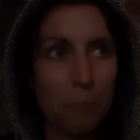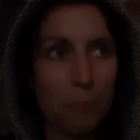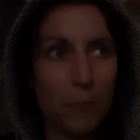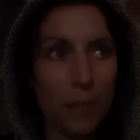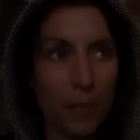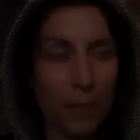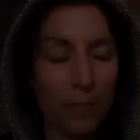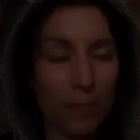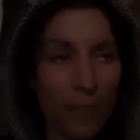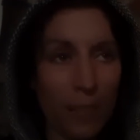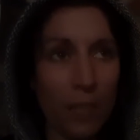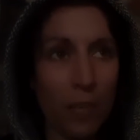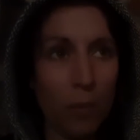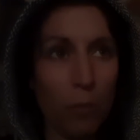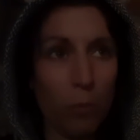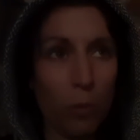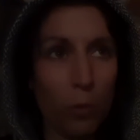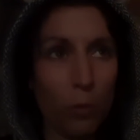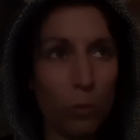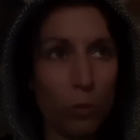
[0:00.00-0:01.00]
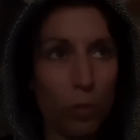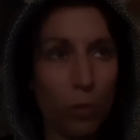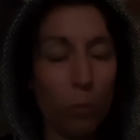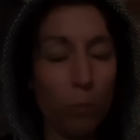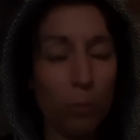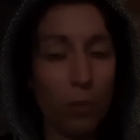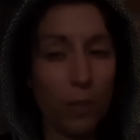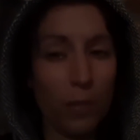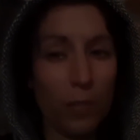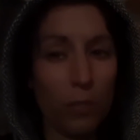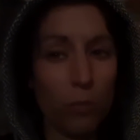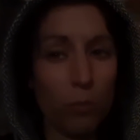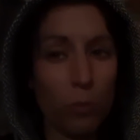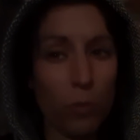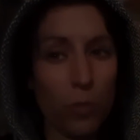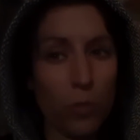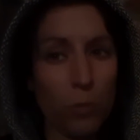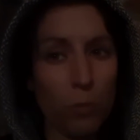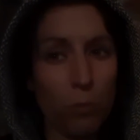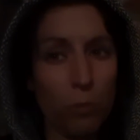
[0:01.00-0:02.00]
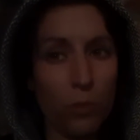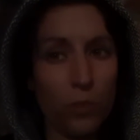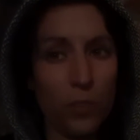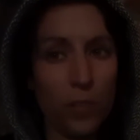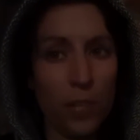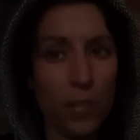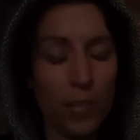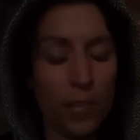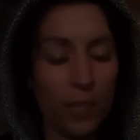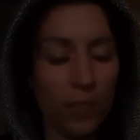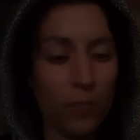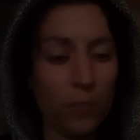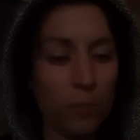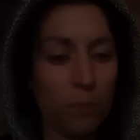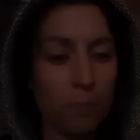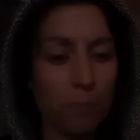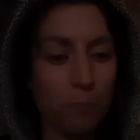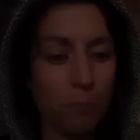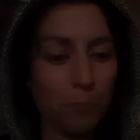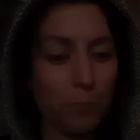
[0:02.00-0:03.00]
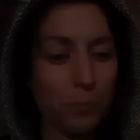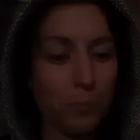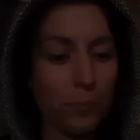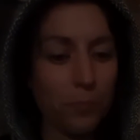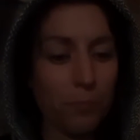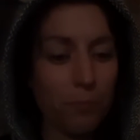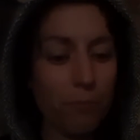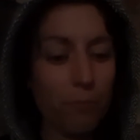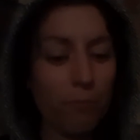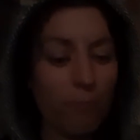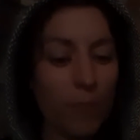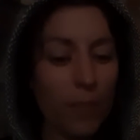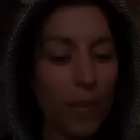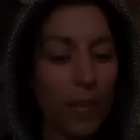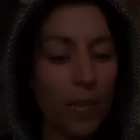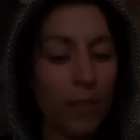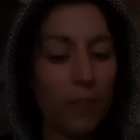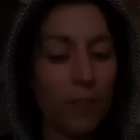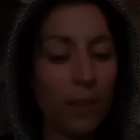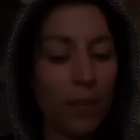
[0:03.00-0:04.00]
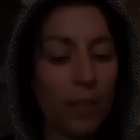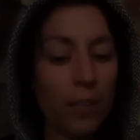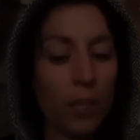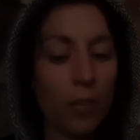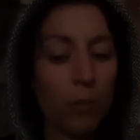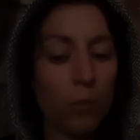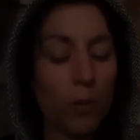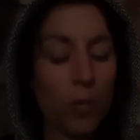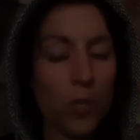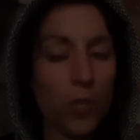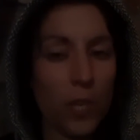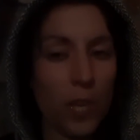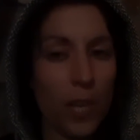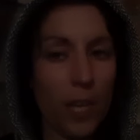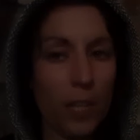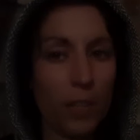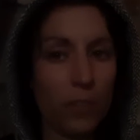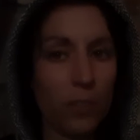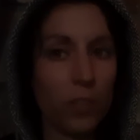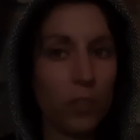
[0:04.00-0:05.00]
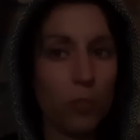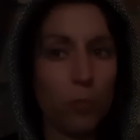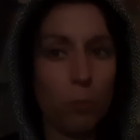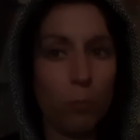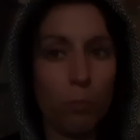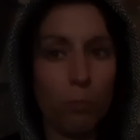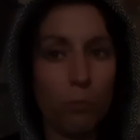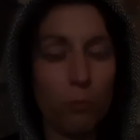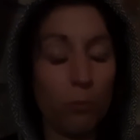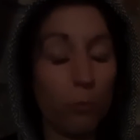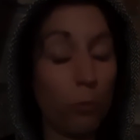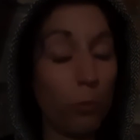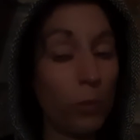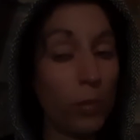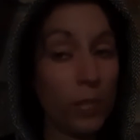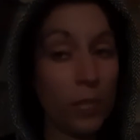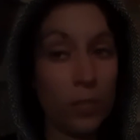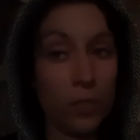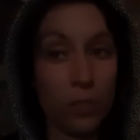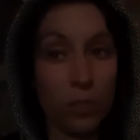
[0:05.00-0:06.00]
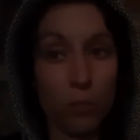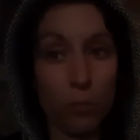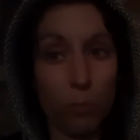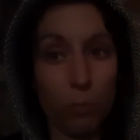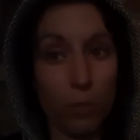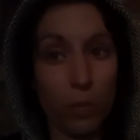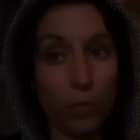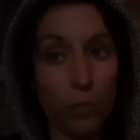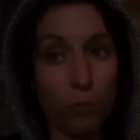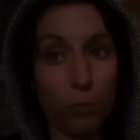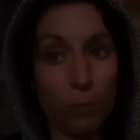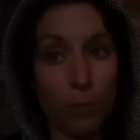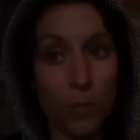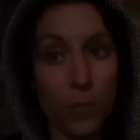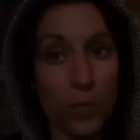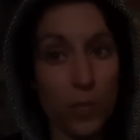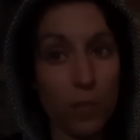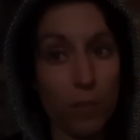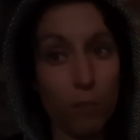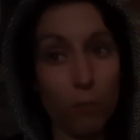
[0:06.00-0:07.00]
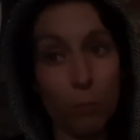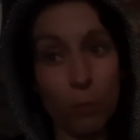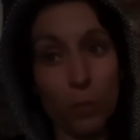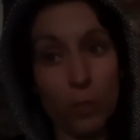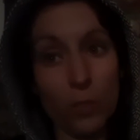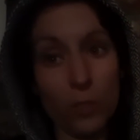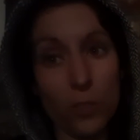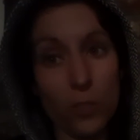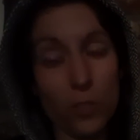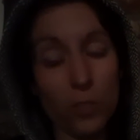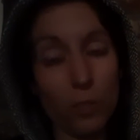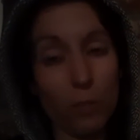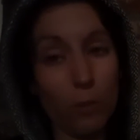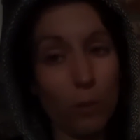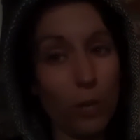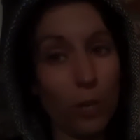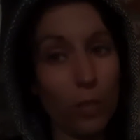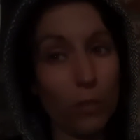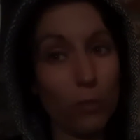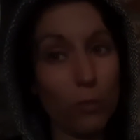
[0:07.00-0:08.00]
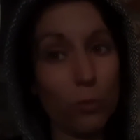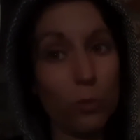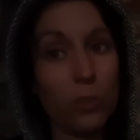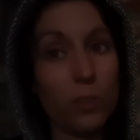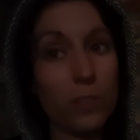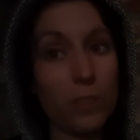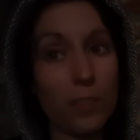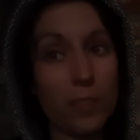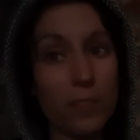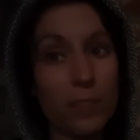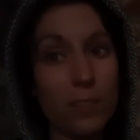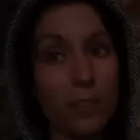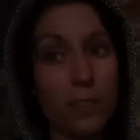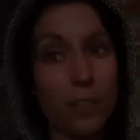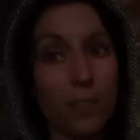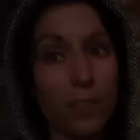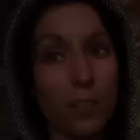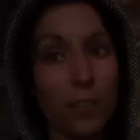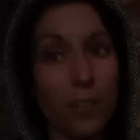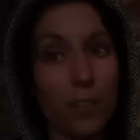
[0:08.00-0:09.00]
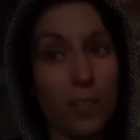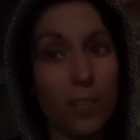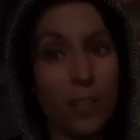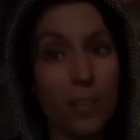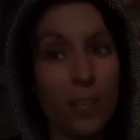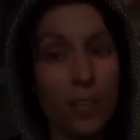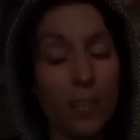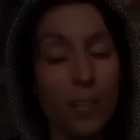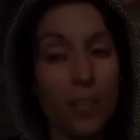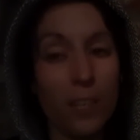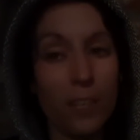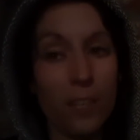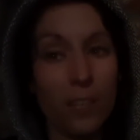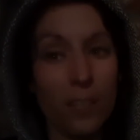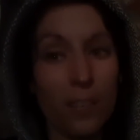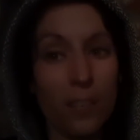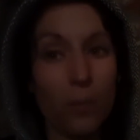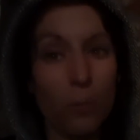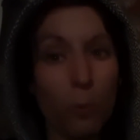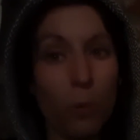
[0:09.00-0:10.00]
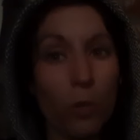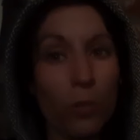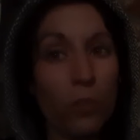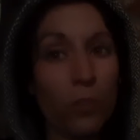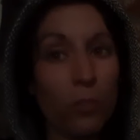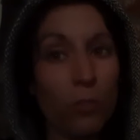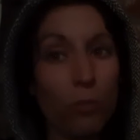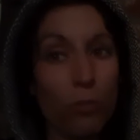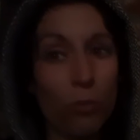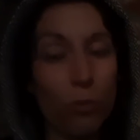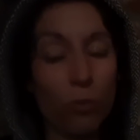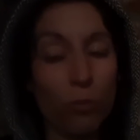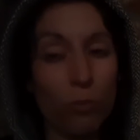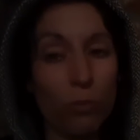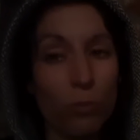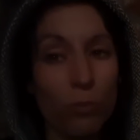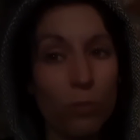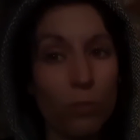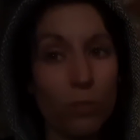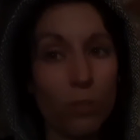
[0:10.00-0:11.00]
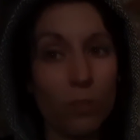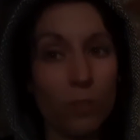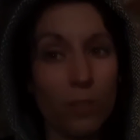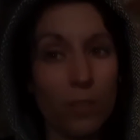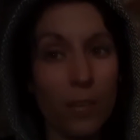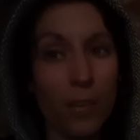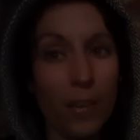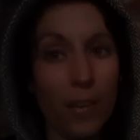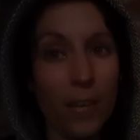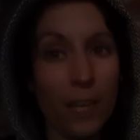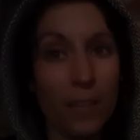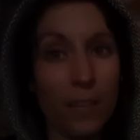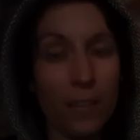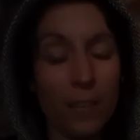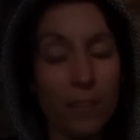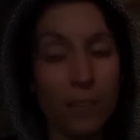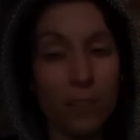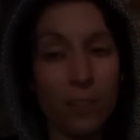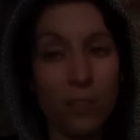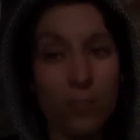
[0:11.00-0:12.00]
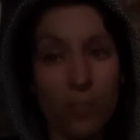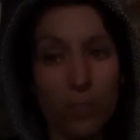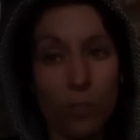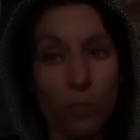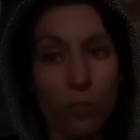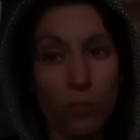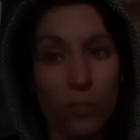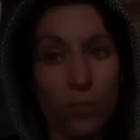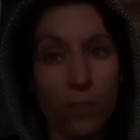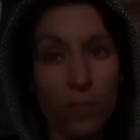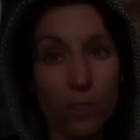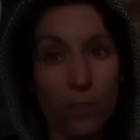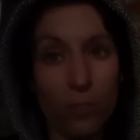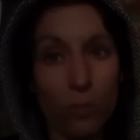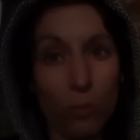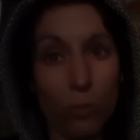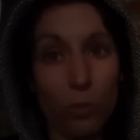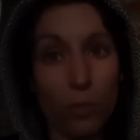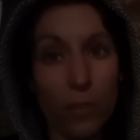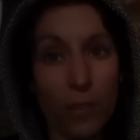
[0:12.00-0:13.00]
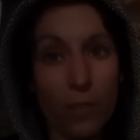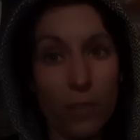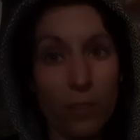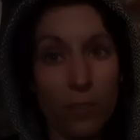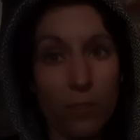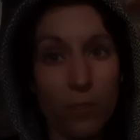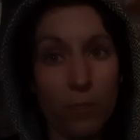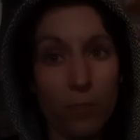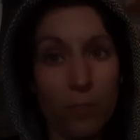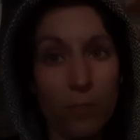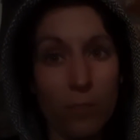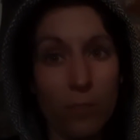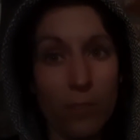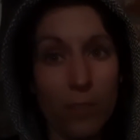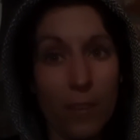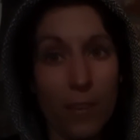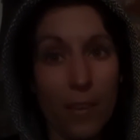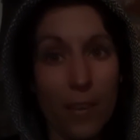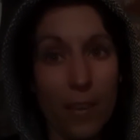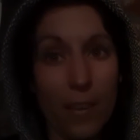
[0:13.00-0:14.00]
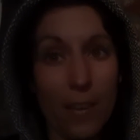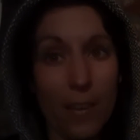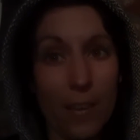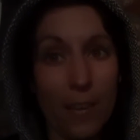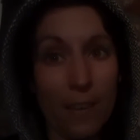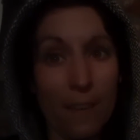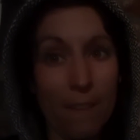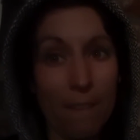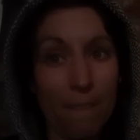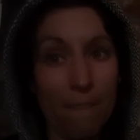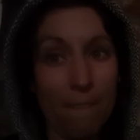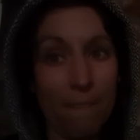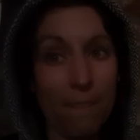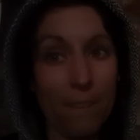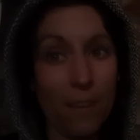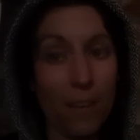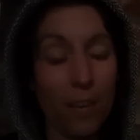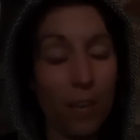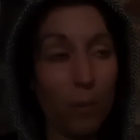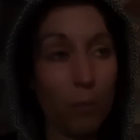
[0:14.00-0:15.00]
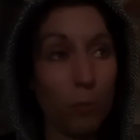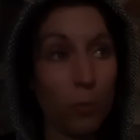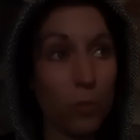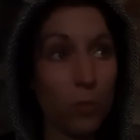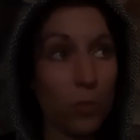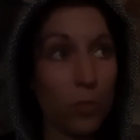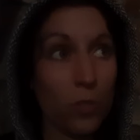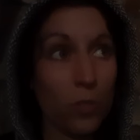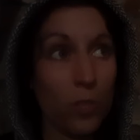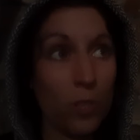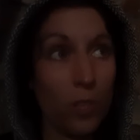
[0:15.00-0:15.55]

And then I woke up and it was pretty late, and then I was like not proud of myself, because there were two things that I wanted to do and I did not do that. And I was,